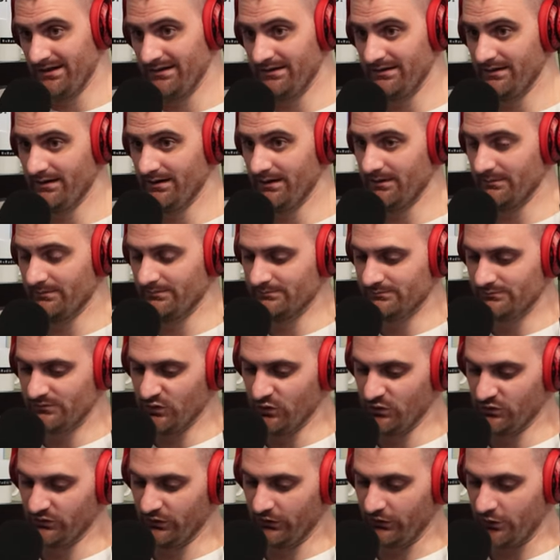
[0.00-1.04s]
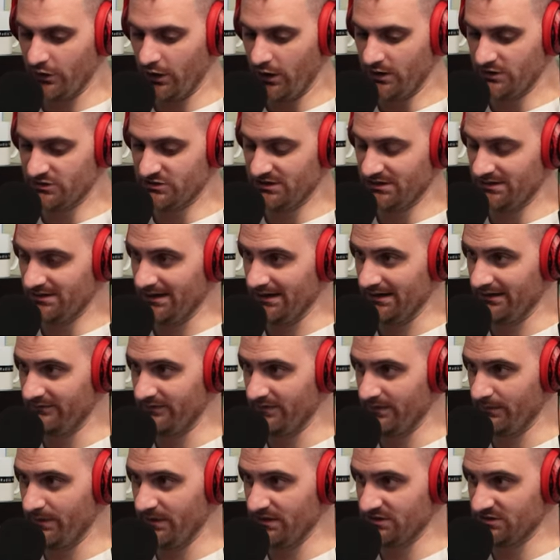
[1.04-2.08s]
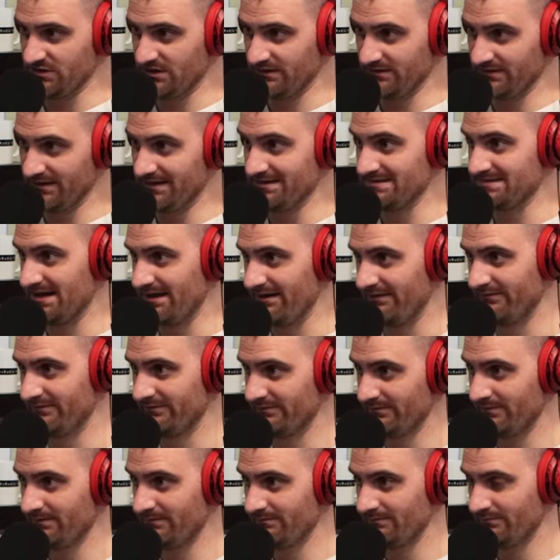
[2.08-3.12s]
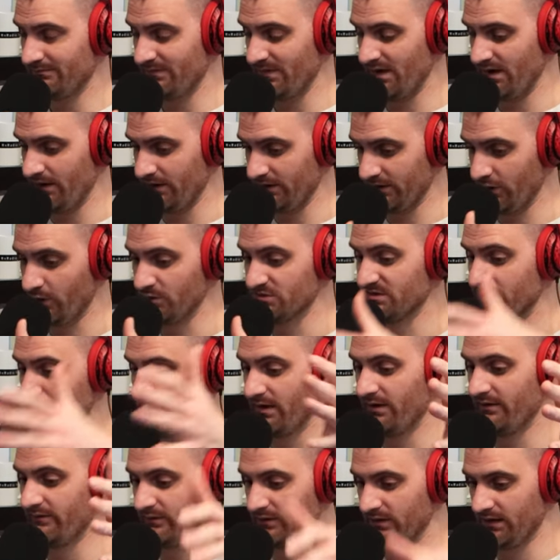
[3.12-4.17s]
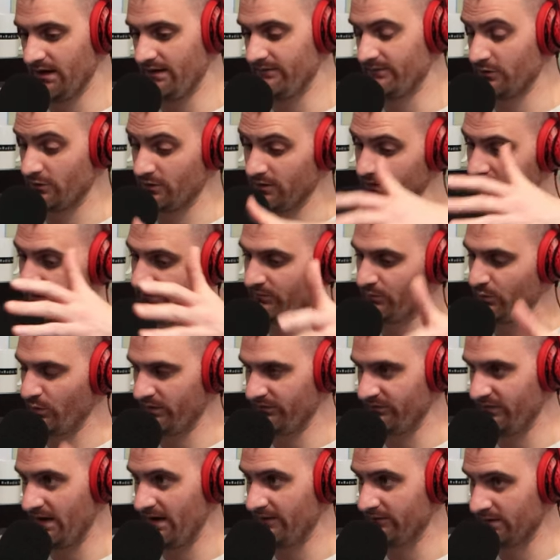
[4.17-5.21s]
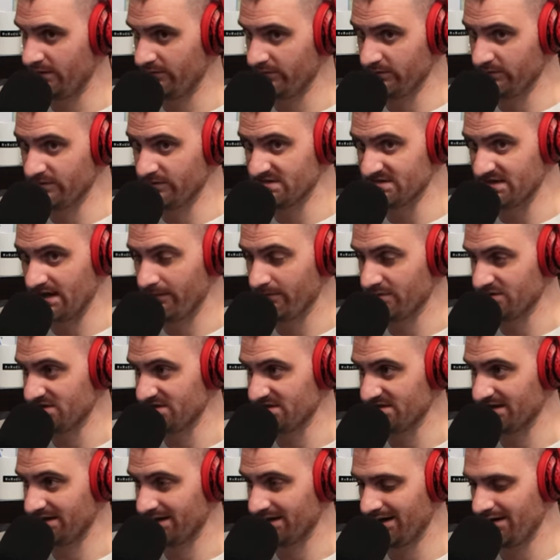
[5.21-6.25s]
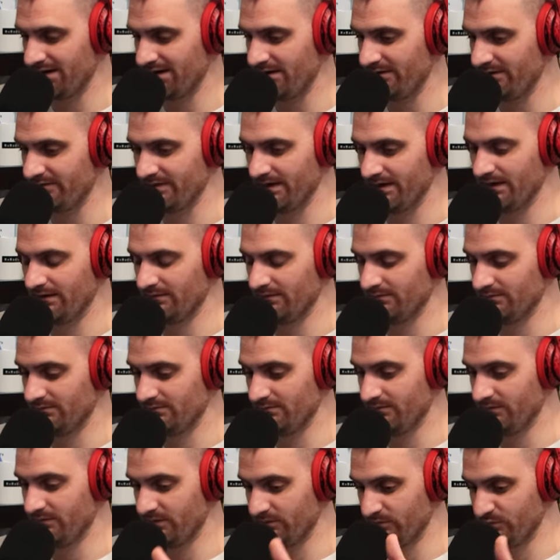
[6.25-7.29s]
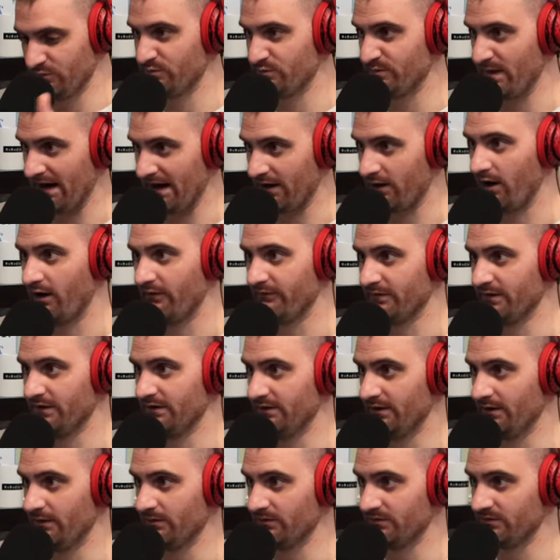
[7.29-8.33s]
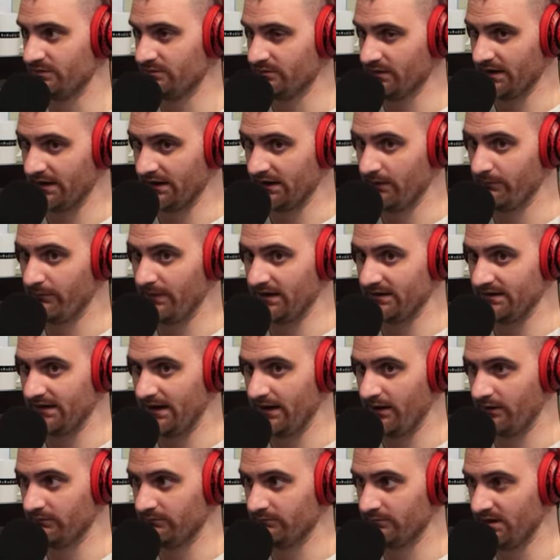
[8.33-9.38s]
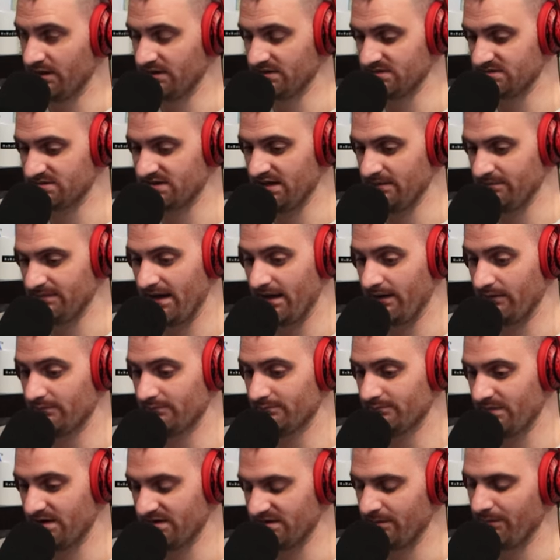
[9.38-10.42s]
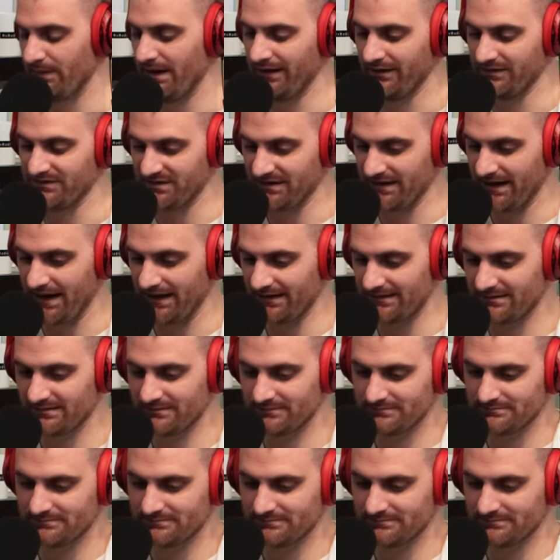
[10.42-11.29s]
um, use with caution. And if and the patient does have goes above 11 or 11.5, whatever you've established as a cutoff, then back off on the dose, let it come back down, and keep that. It's a balancing act. Right.